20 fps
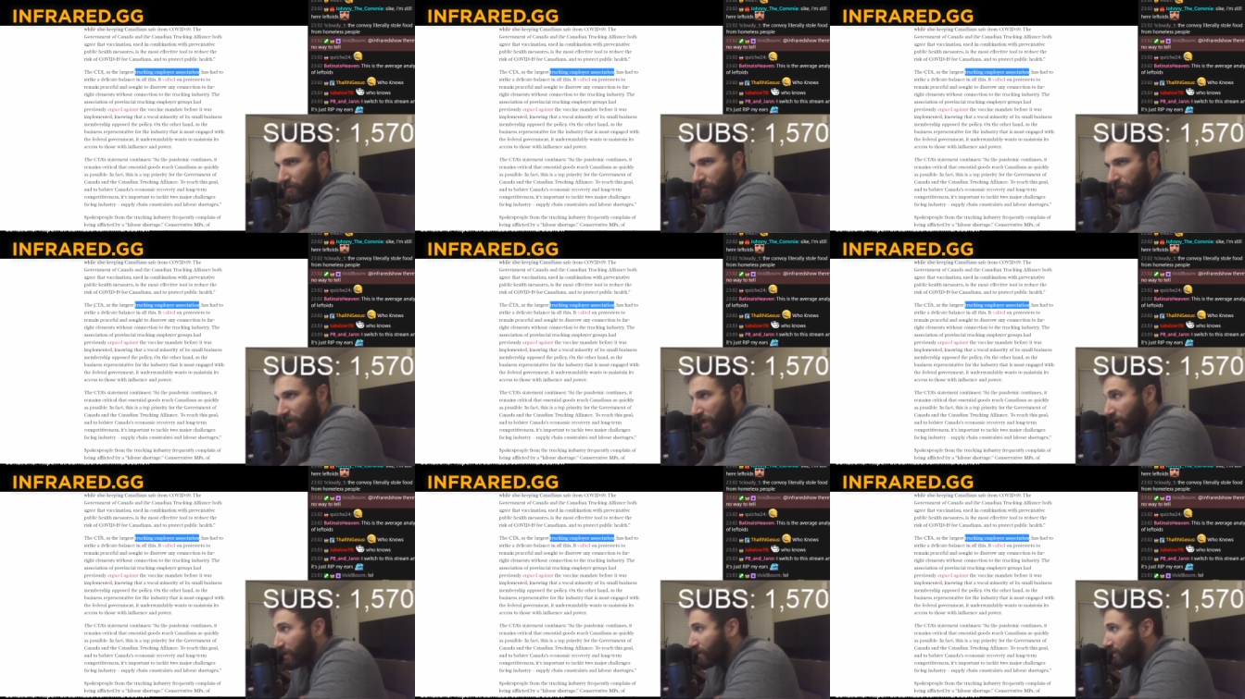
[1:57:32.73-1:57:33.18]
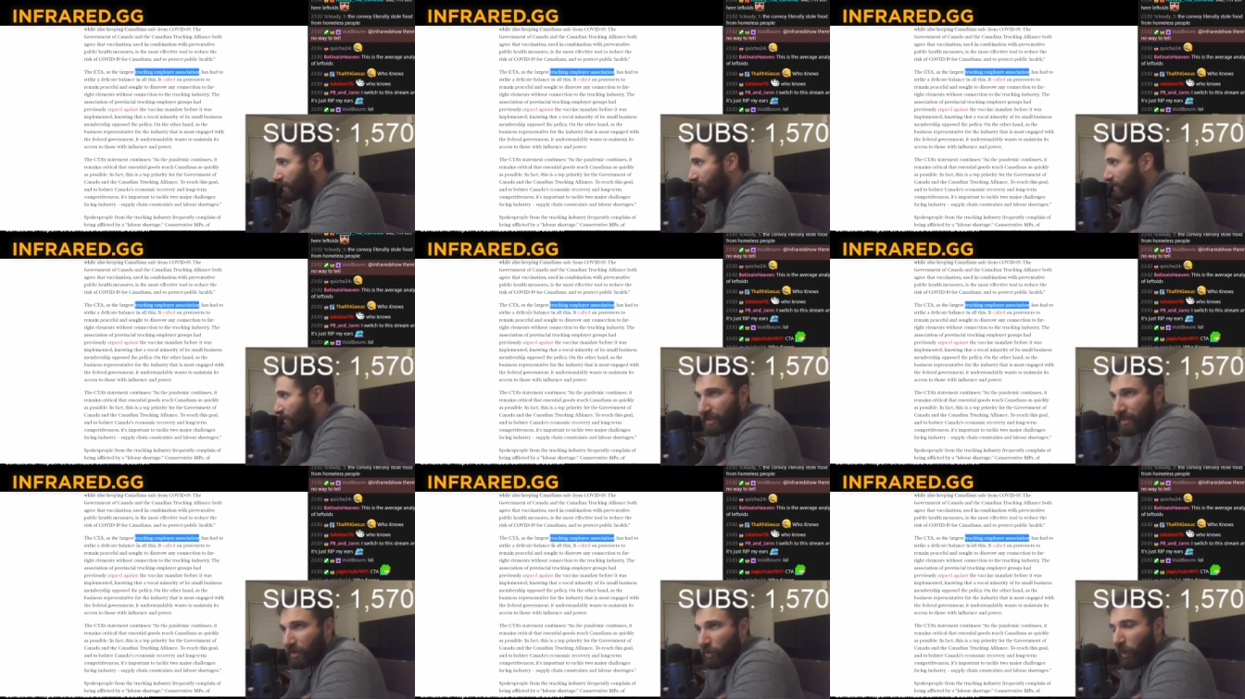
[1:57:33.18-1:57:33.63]

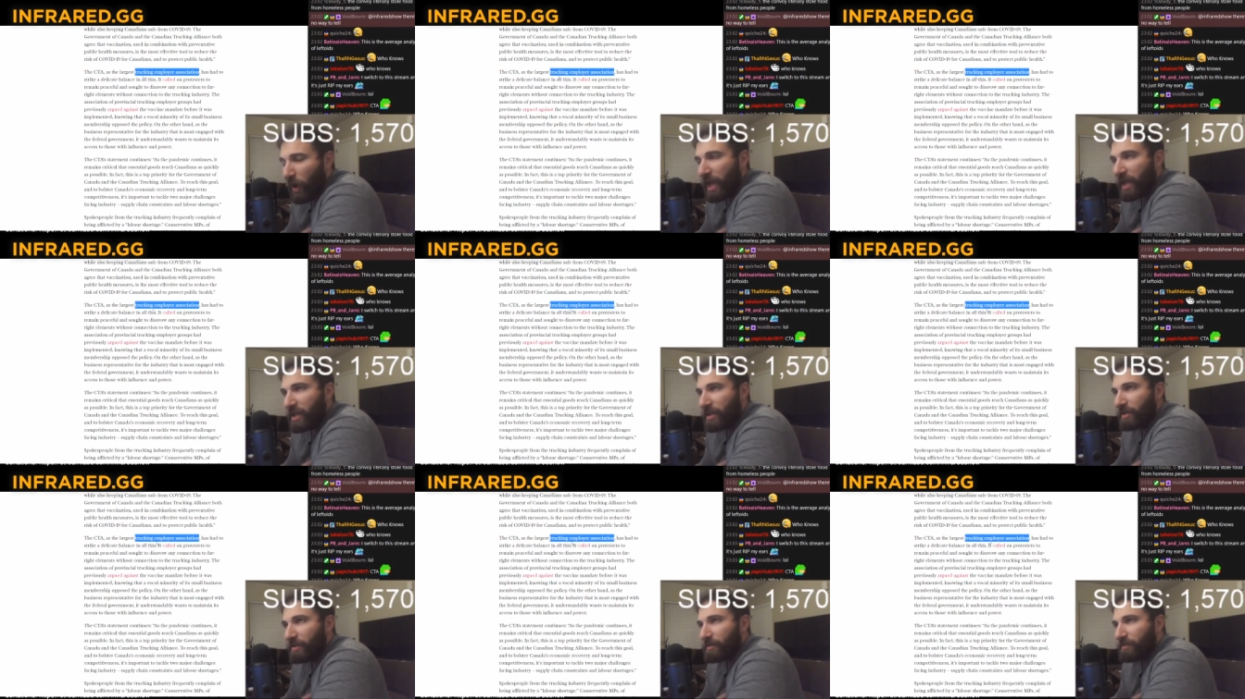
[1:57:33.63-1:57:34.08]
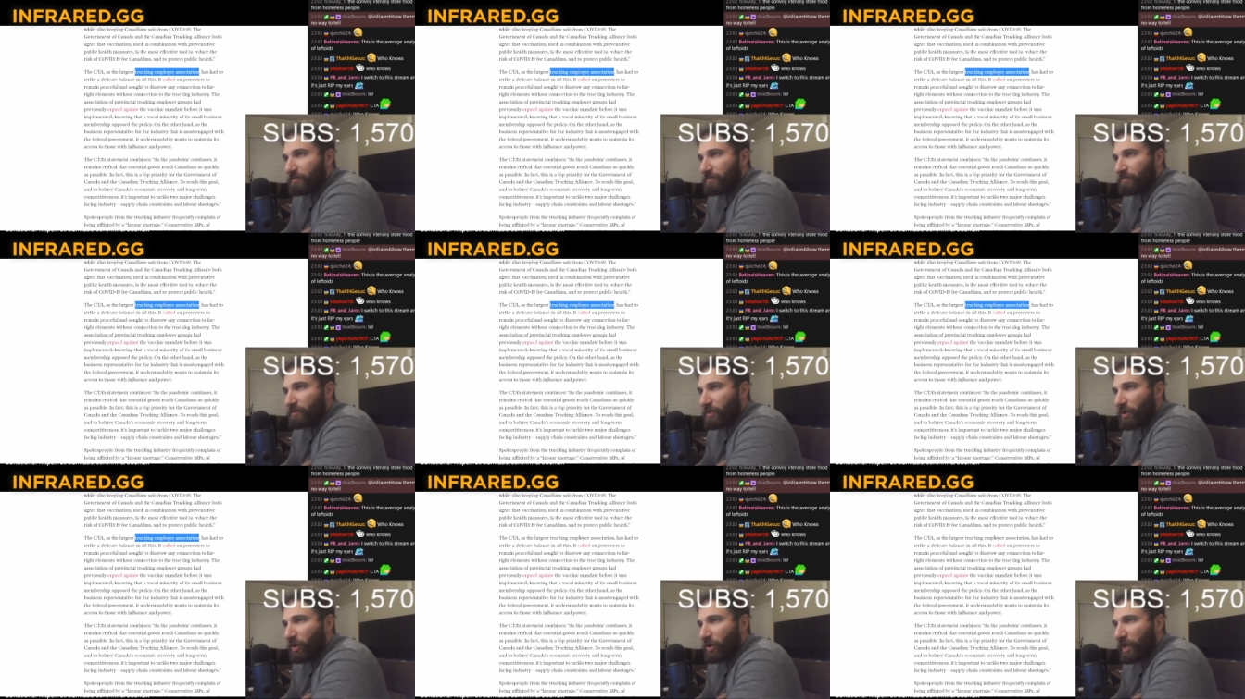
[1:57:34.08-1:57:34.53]
this wait
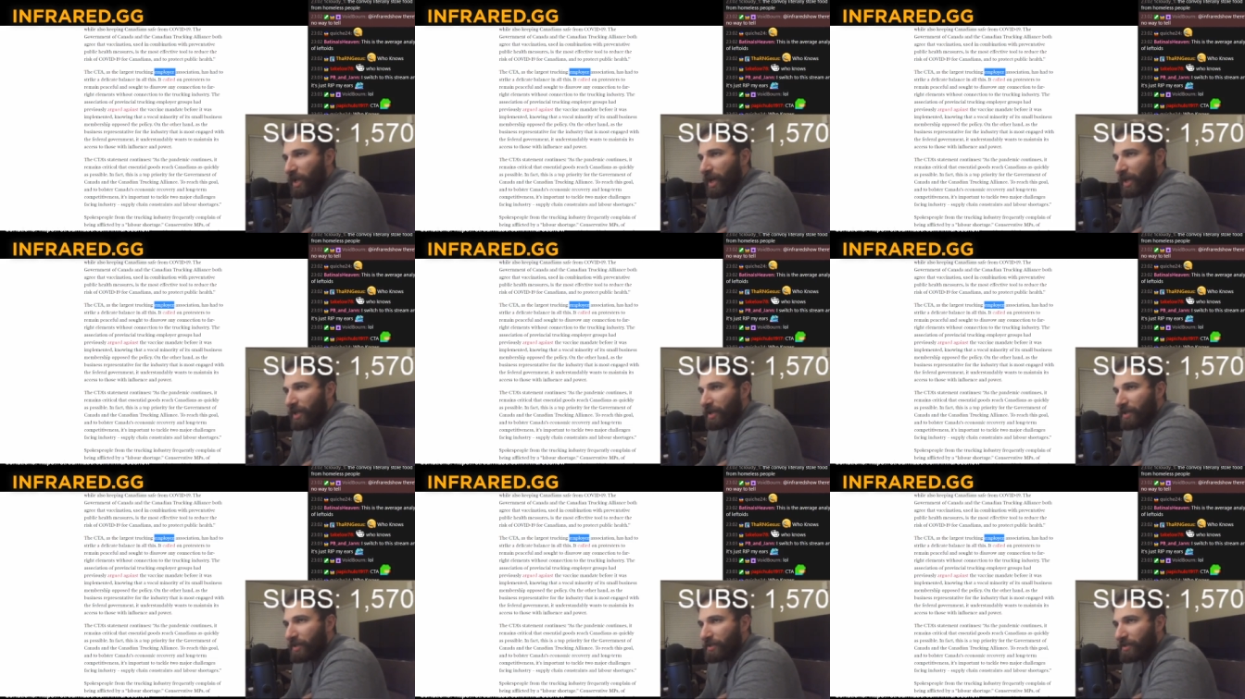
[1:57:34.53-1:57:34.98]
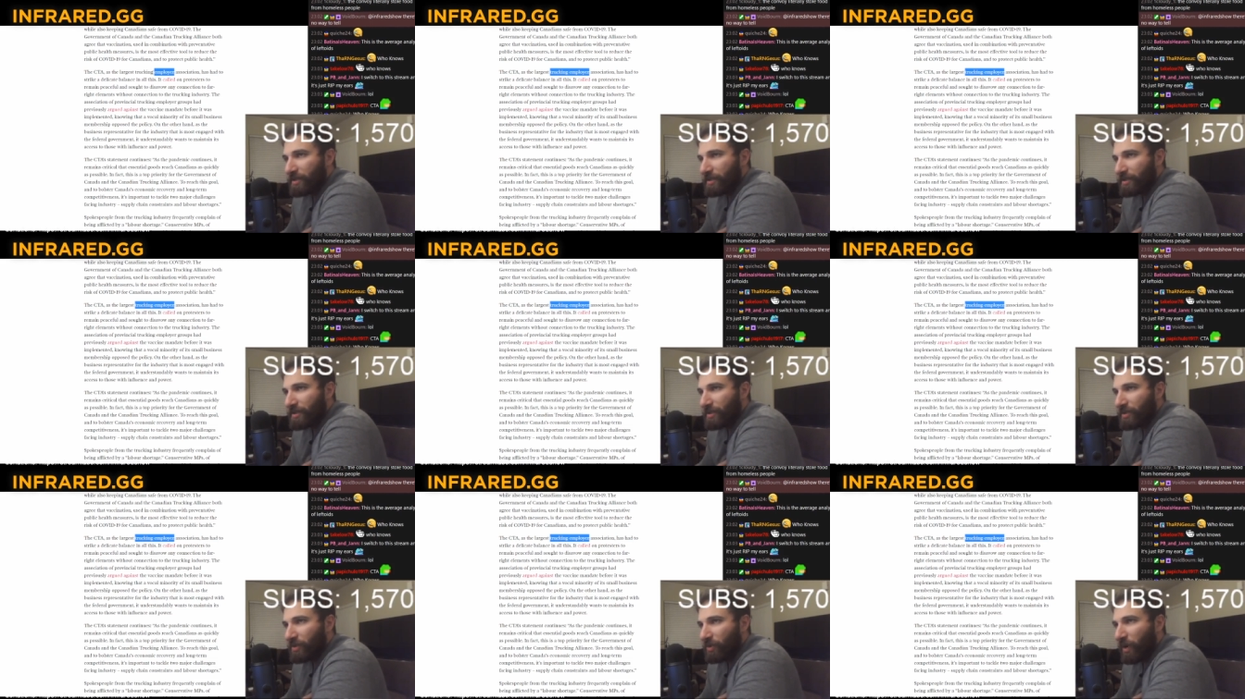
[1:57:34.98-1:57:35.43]
hold on
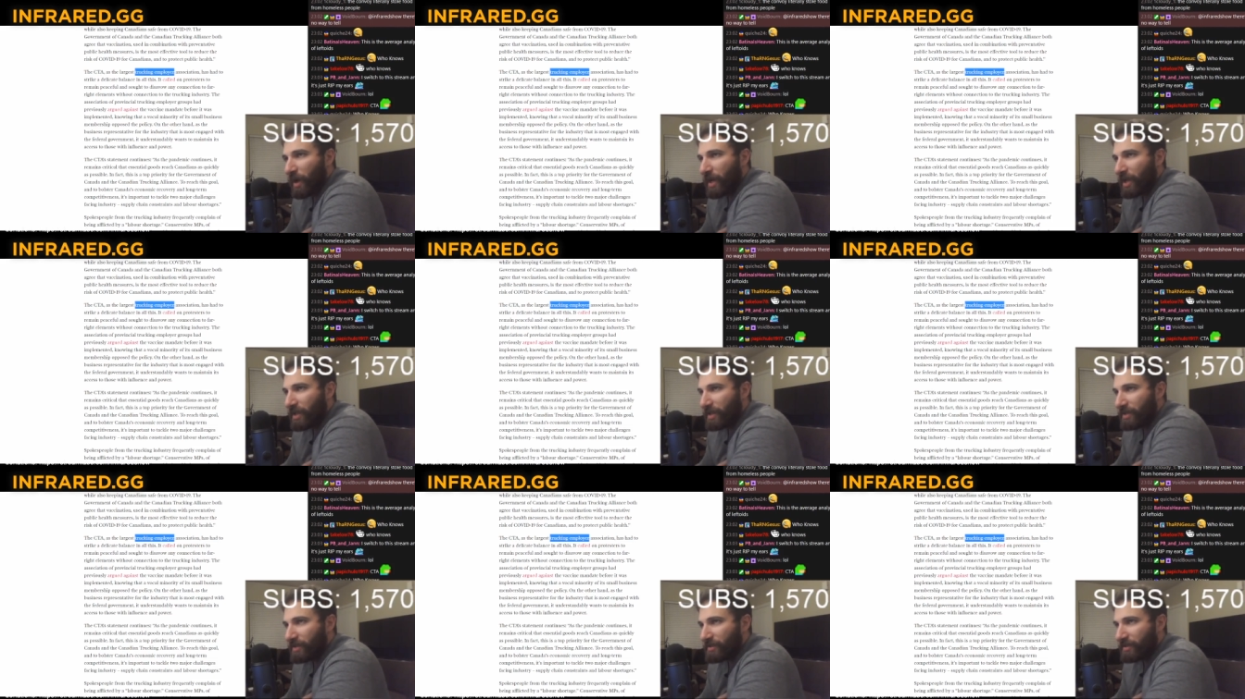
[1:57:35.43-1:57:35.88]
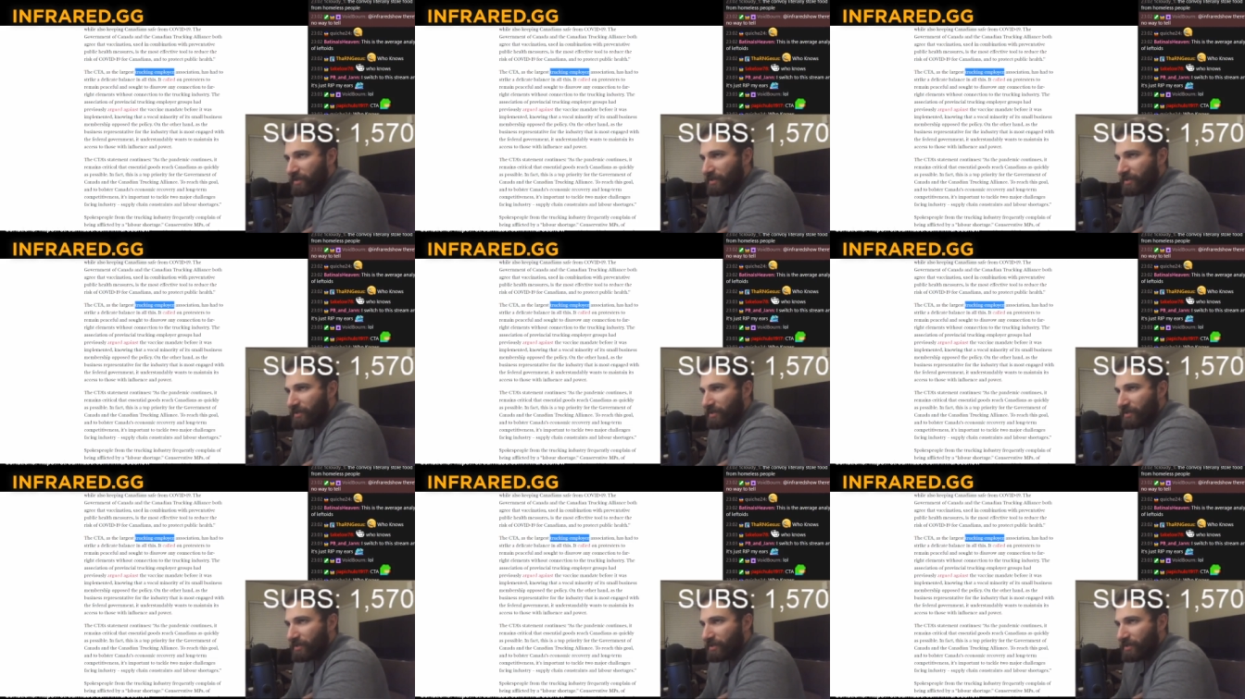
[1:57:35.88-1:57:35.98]
wait